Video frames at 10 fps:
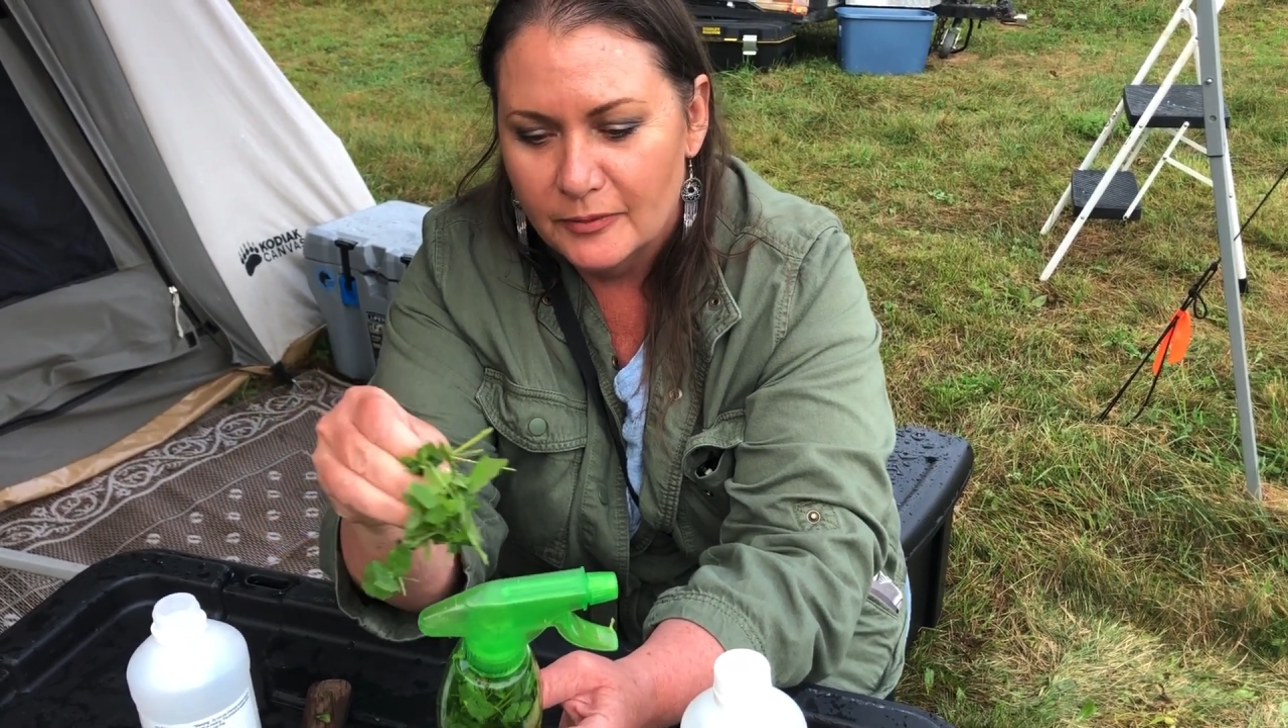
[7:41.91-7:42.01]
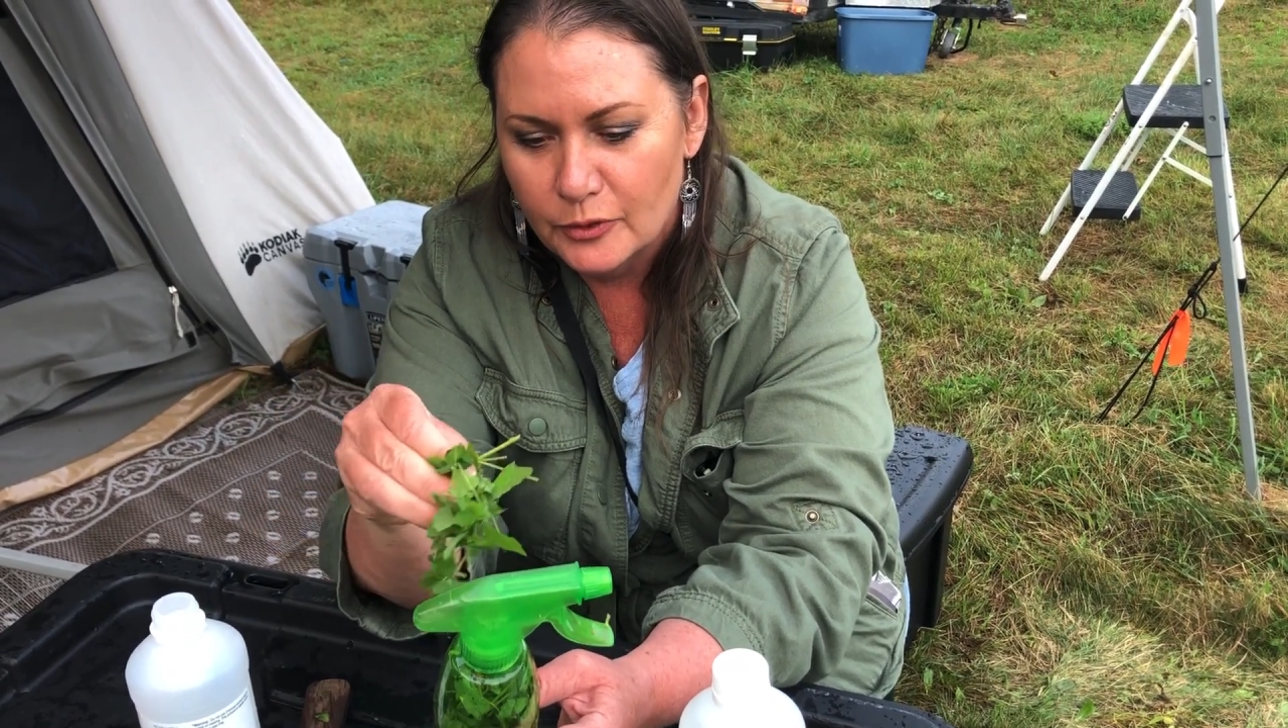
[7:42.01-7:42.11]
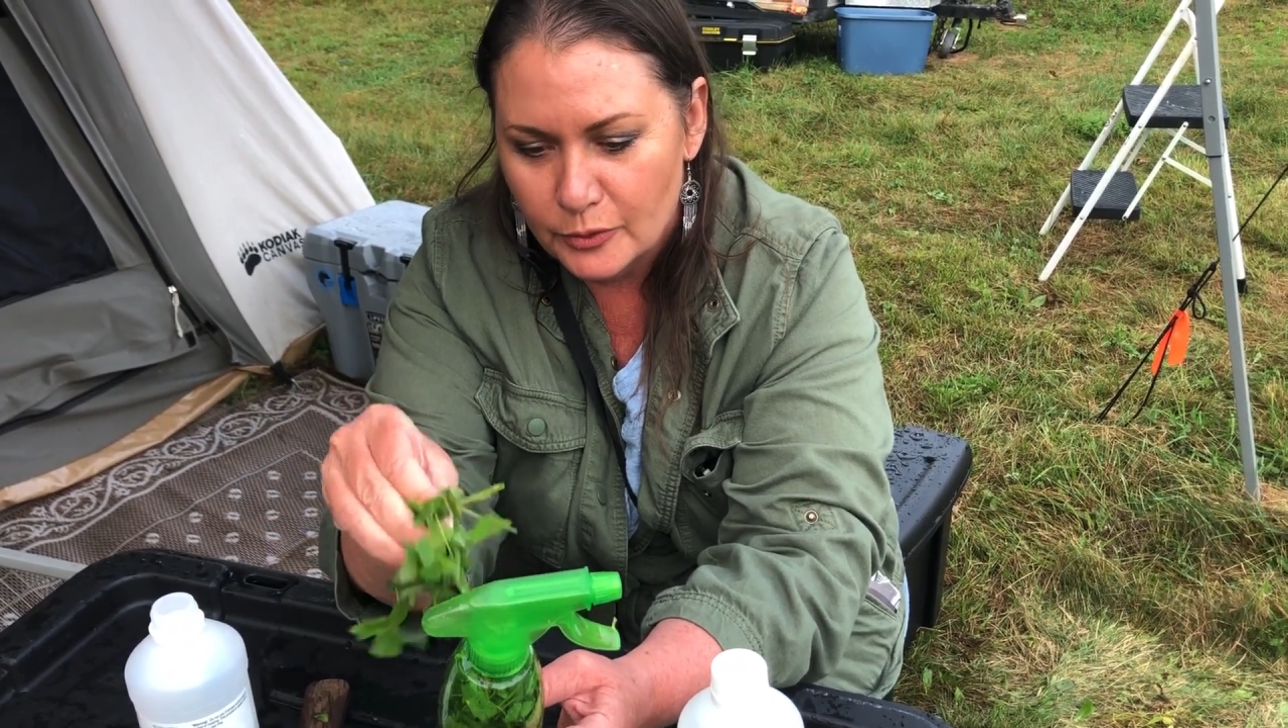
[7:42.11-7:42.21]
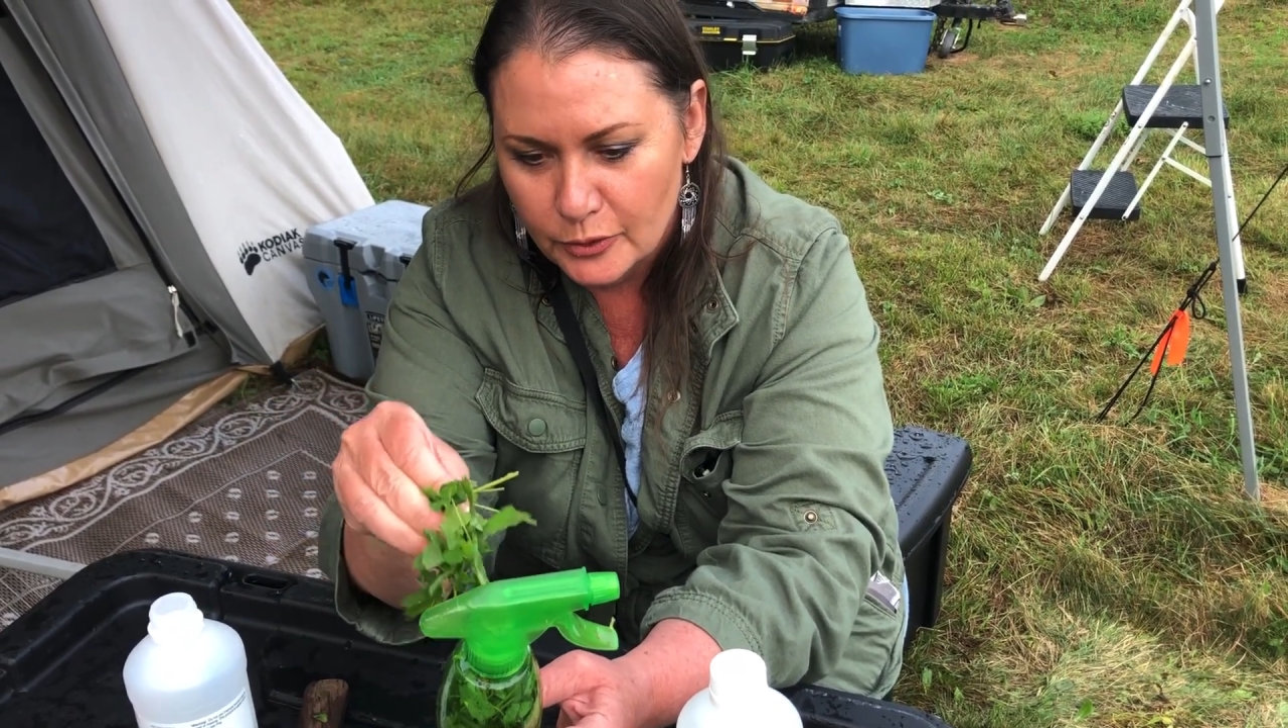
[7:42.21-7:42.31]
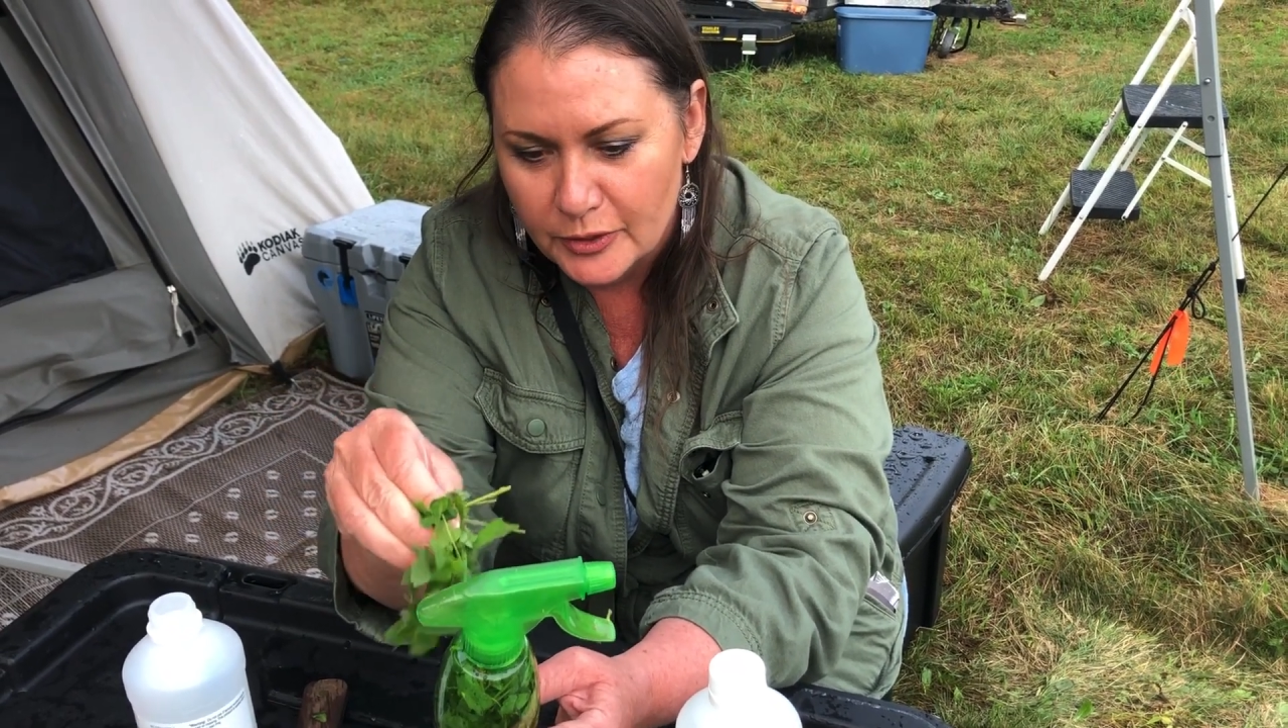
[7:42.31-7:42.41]

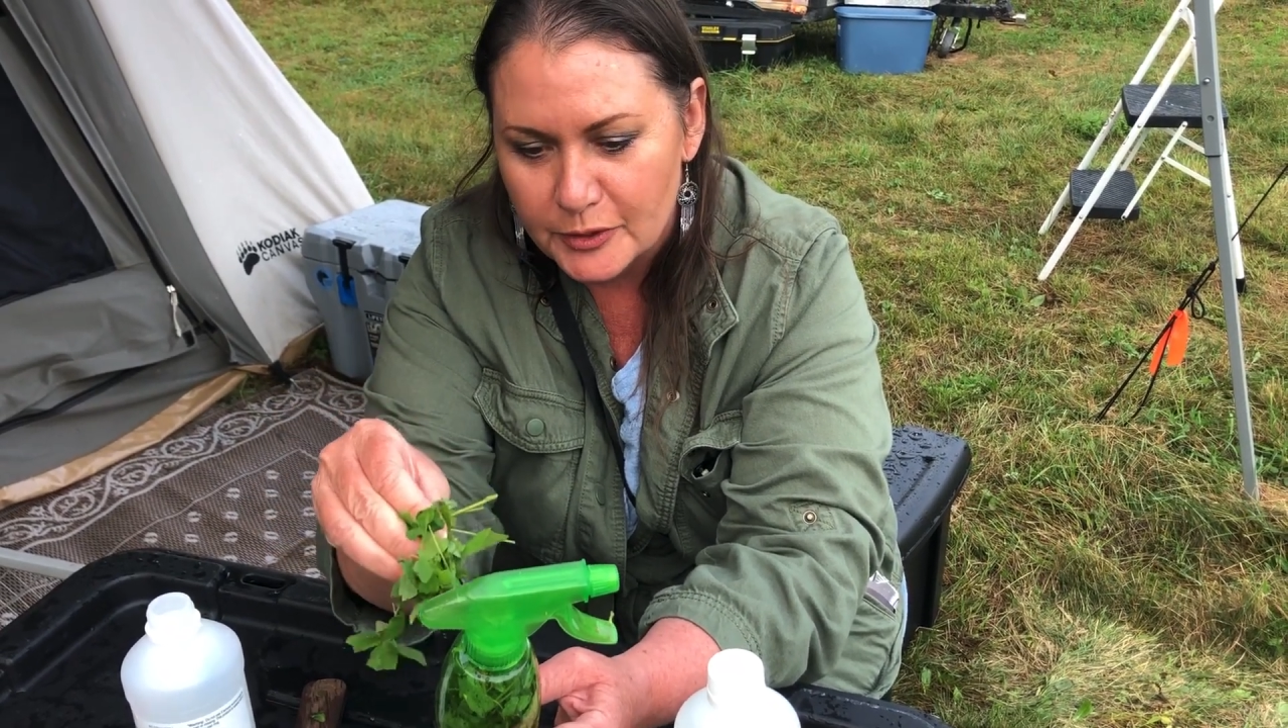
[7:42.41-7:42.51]
through this